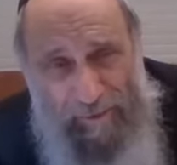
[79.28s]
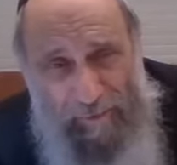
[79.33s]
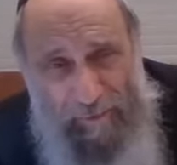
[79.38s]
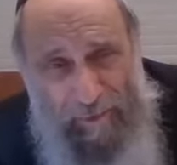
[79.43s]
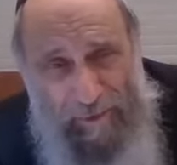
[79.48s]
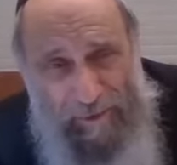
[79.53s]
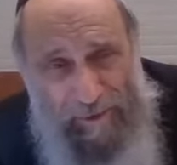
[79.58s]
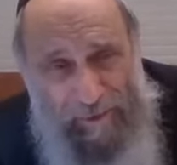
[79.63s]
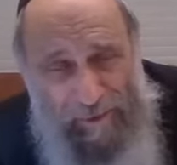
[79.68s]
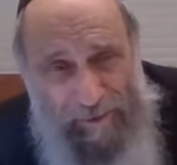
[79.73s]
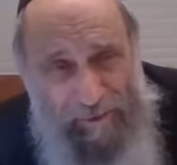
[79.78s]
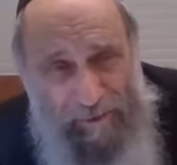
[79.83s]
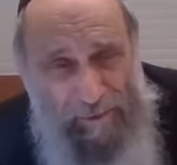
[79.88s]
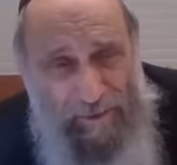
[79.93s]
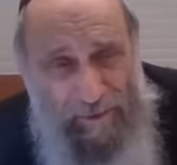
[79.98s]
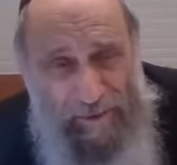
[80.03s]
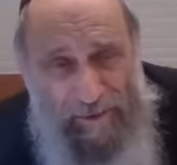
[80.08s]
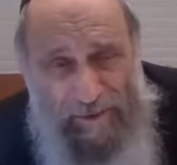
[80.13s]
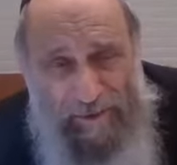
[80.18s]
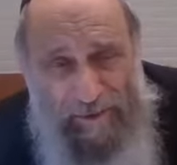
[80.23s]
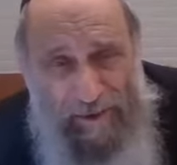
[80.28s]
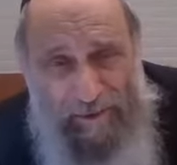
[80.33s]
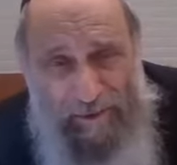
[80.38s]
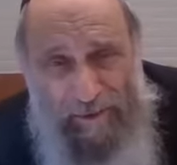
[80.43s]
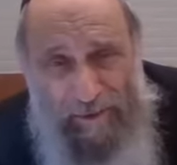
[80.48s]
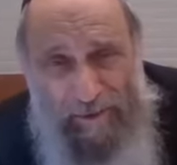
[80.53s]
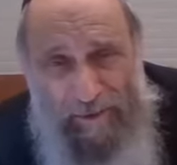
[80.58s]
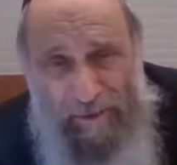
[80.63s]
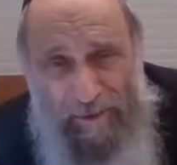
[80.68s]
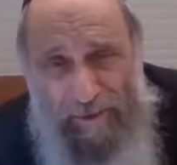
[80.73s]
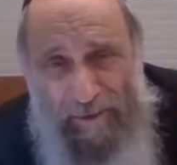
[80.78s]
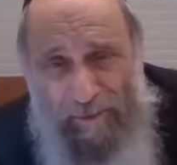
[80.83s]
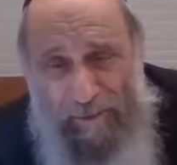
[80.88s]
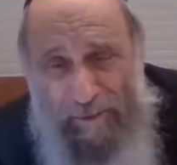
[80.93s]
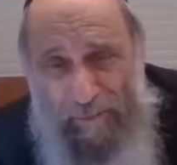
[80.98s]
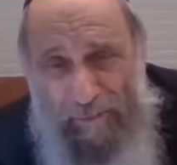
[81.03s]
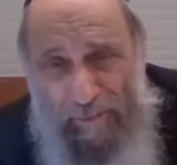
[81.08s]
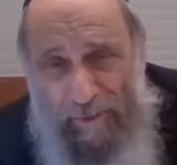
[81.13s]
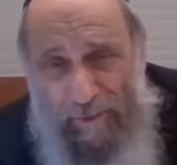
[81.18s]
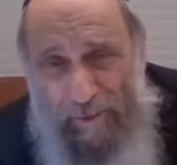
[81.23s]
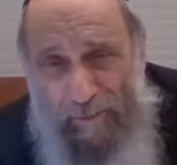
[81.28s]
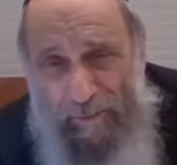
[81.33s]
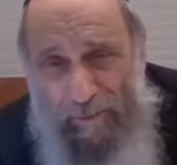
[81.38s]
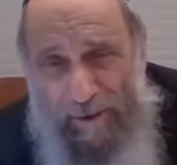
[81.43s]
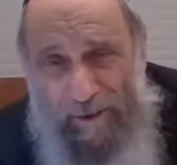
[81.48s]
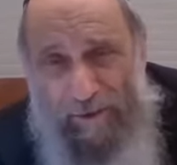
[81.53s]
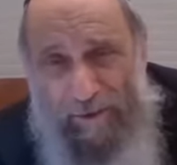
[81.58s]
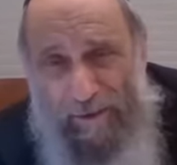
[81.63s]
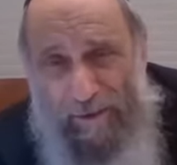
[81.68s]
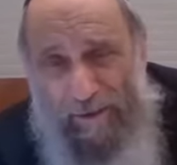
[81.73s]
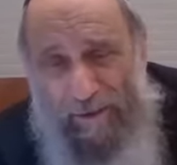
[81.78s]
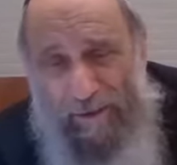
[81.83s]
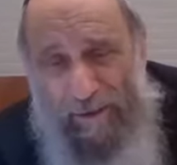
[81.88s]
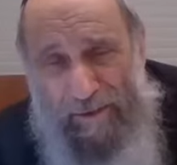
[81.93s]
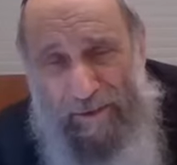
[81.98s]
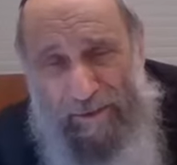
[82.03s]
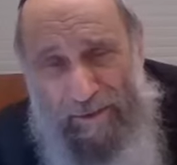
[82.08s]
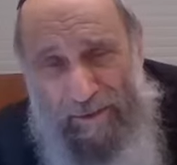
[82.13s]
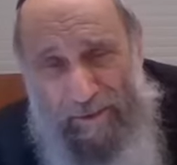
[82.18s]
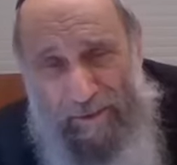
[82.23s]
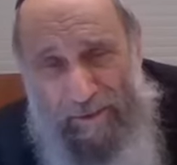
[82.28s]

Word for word: But certainly it's not the uh, dimensions that,